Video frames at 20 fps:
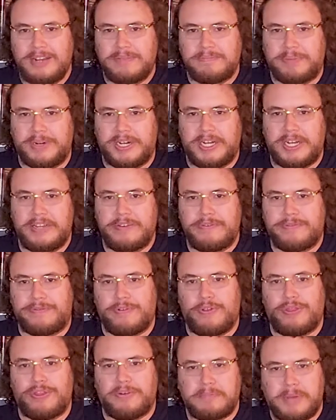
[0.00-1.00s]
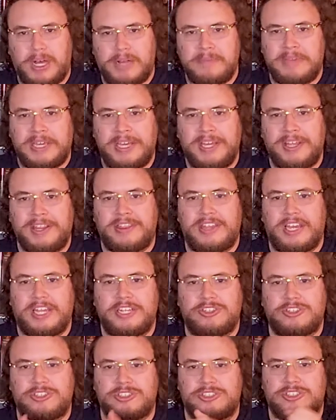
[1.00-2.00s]
But for The Mummy, they
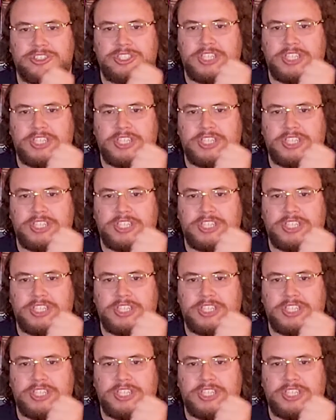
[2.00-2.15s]
just